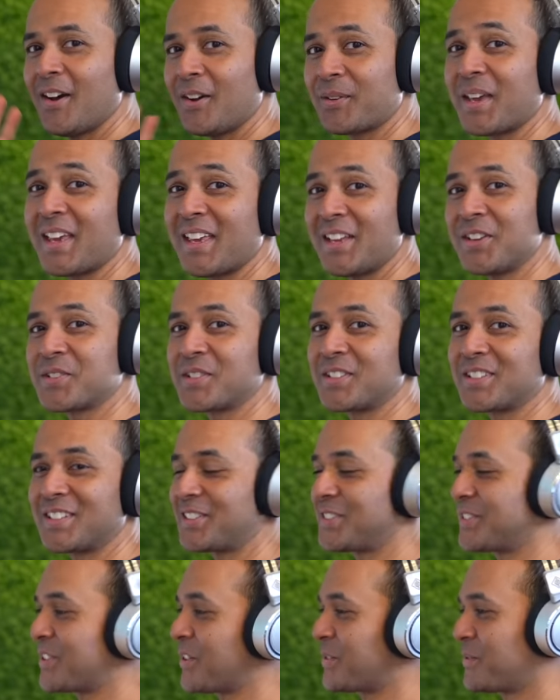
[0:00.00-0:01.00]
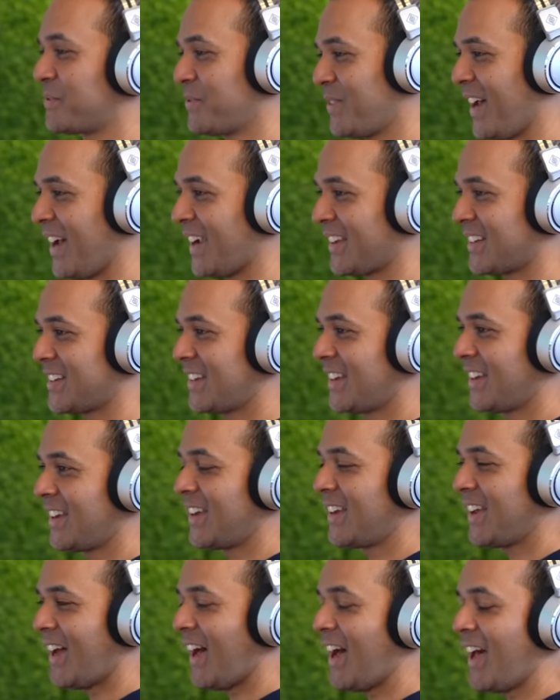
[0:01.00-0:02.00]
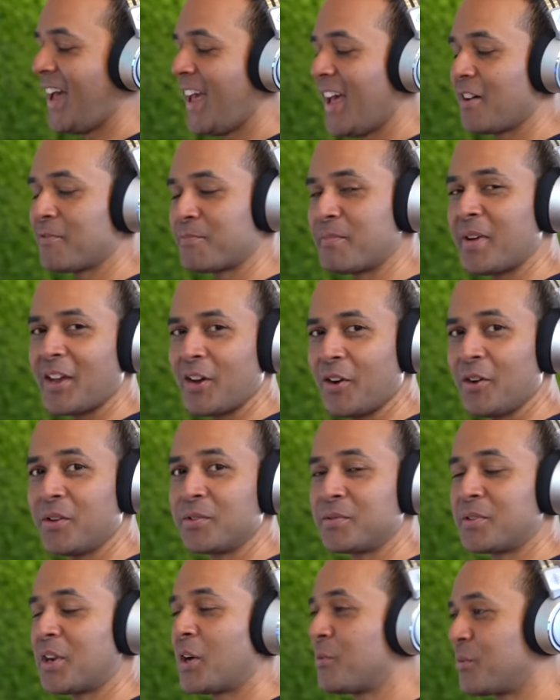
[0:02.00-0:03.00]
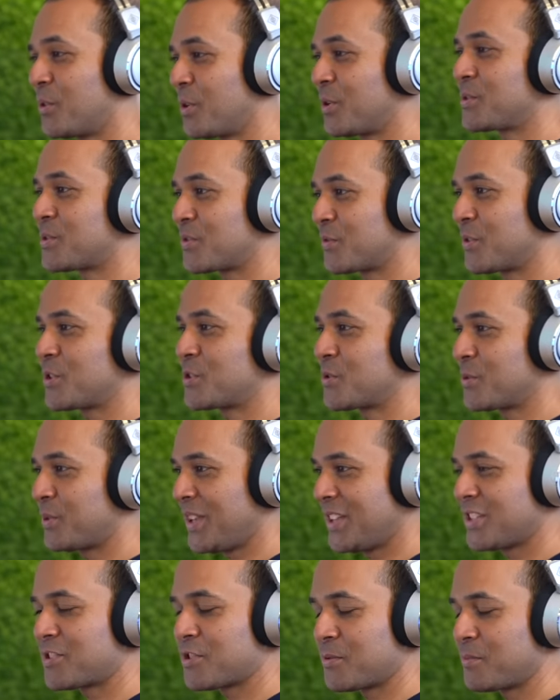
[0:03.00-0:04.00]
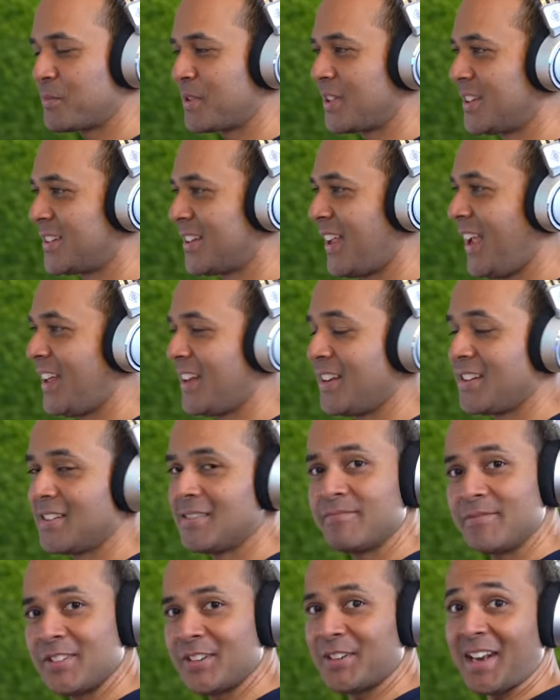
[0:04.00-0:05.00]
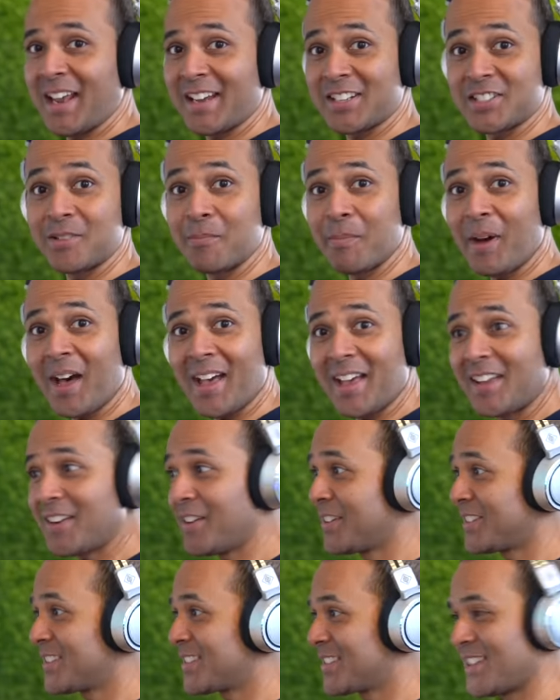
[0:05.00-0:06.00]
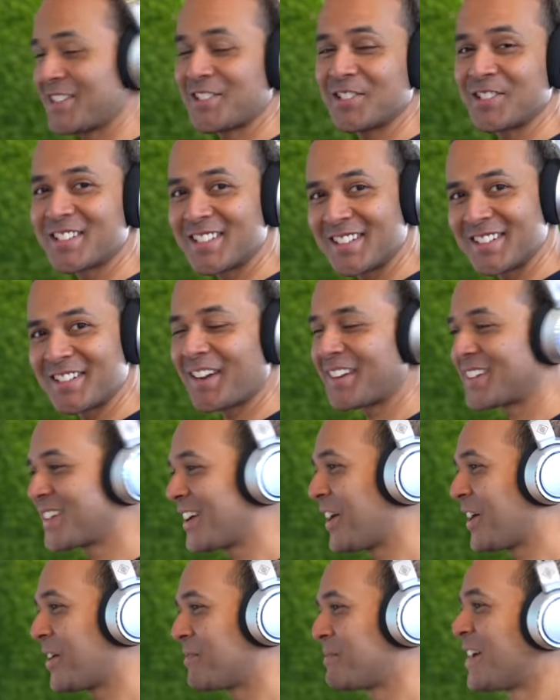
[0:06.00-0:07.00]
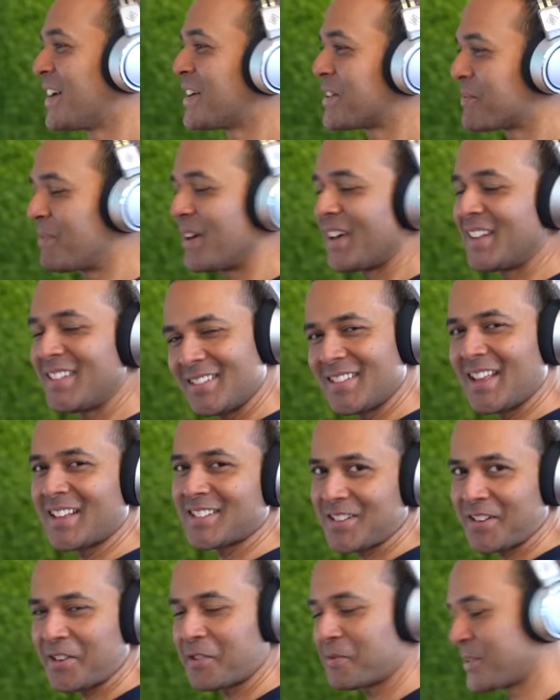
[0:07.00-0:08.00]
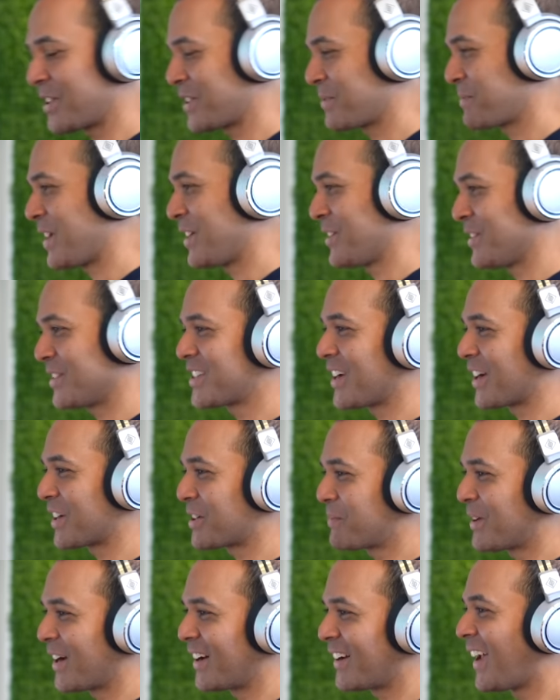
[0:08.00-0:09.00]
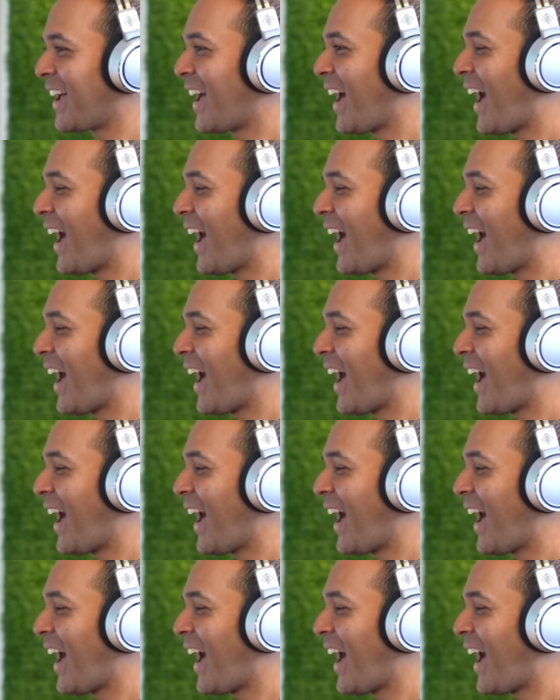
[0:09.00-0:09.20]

Okay, here's a little known fact. I have my own Rhodes virtual instrument and you can actually buy it on sanjayc.com, but that's not what I'm here to talk about.